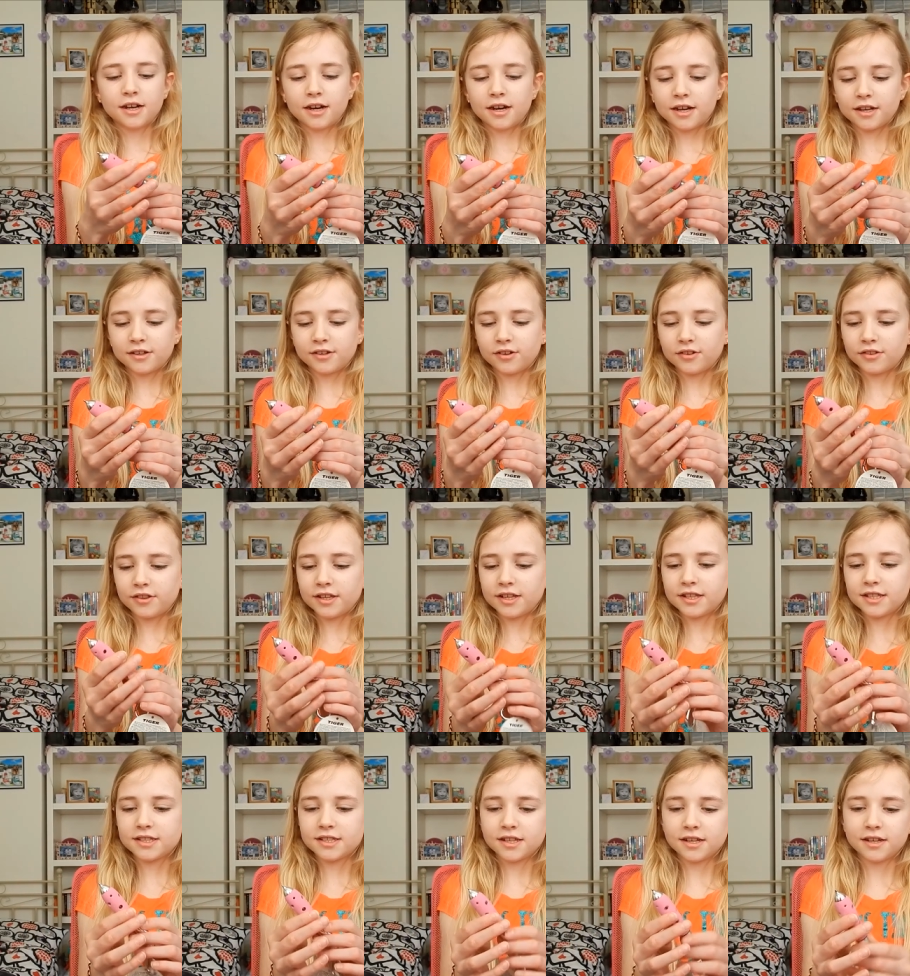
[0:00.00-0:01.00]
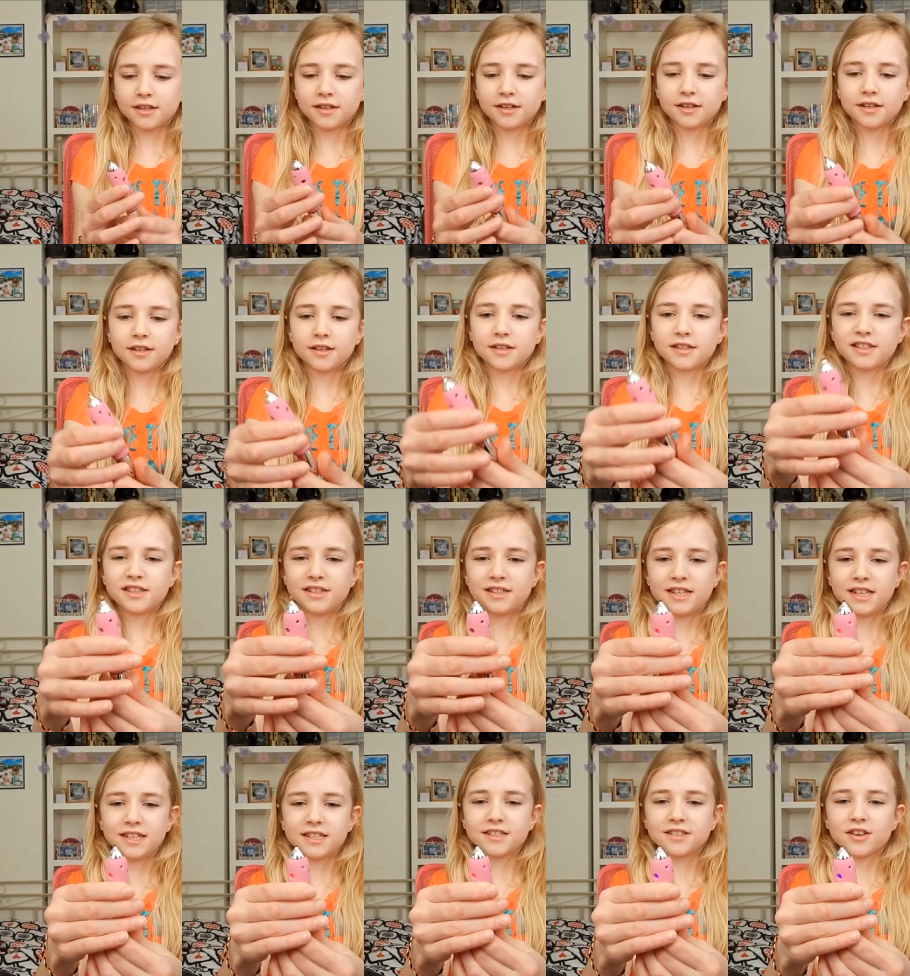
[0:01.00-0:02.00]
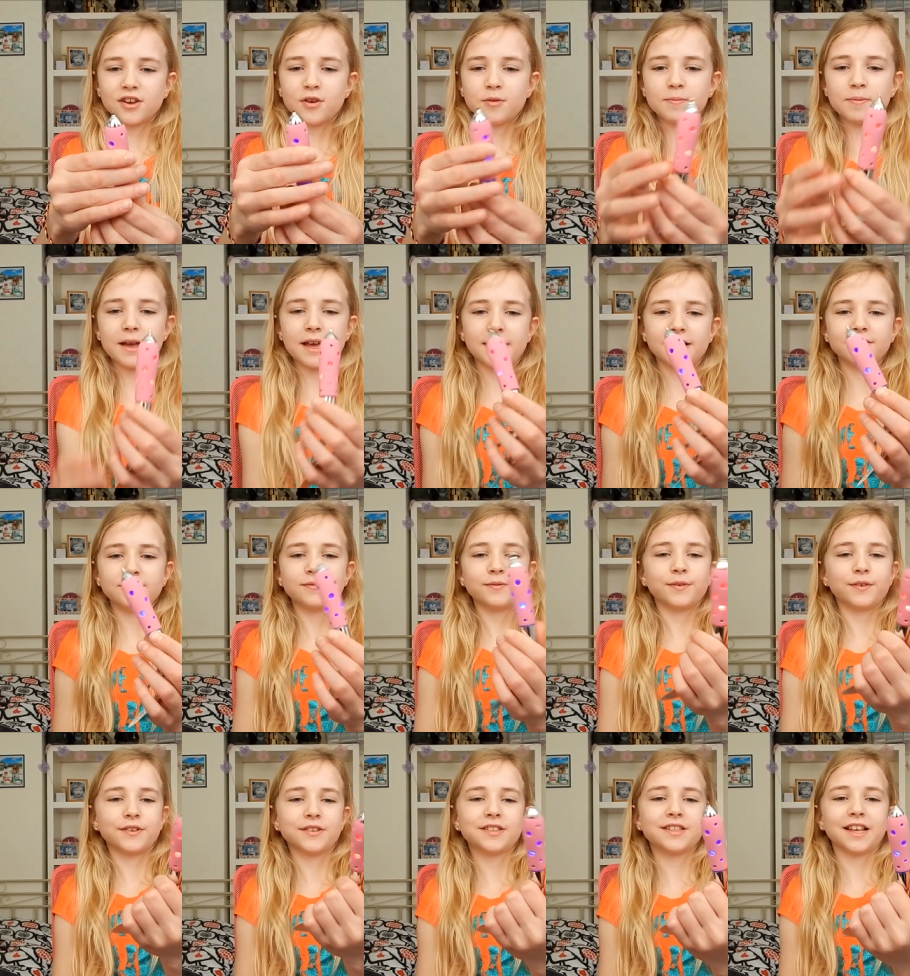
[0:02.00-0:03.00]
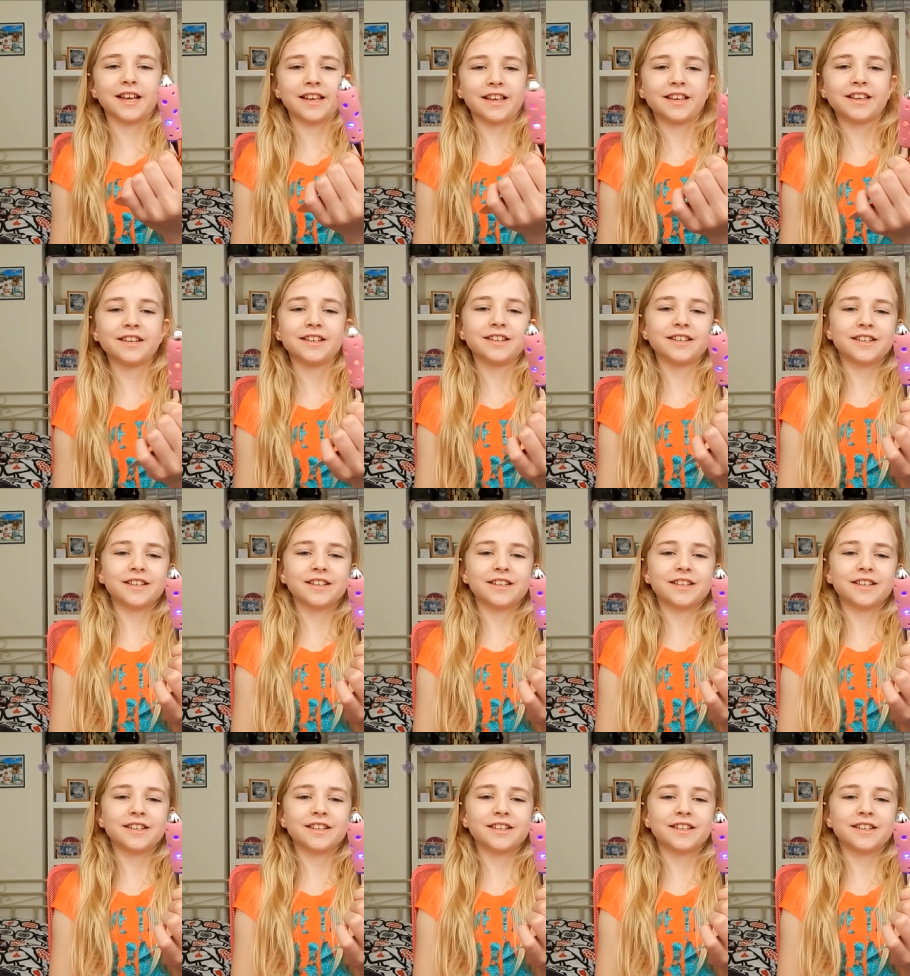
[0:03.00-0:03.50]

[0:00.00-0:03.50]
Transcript: I got this disco pen, or it's like